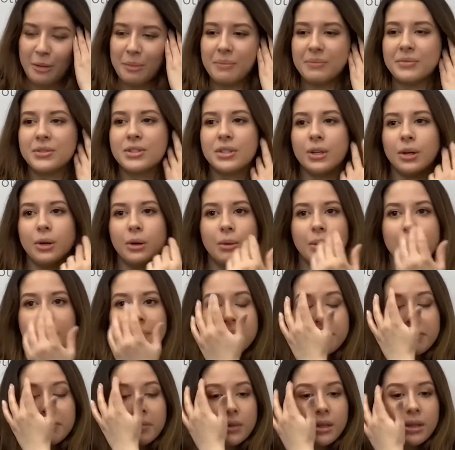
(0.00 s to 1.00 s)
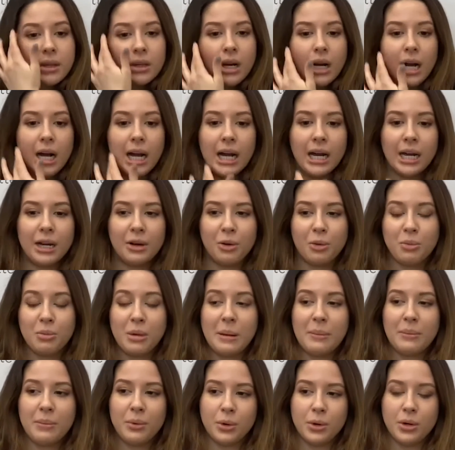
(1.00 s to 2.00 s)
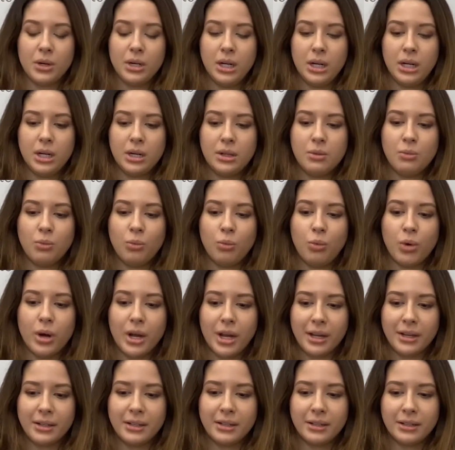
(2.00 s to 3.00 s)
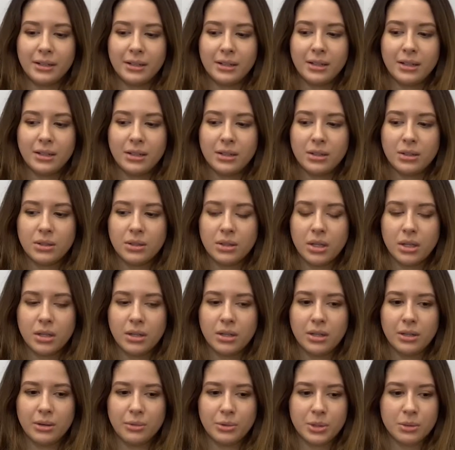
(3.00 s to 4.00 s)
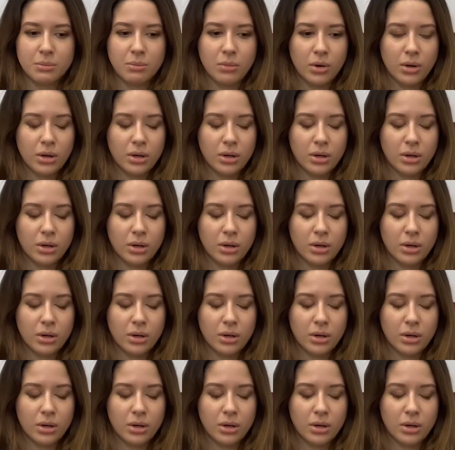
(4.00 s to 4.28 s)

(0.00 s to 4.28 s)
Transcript: So I remember when it was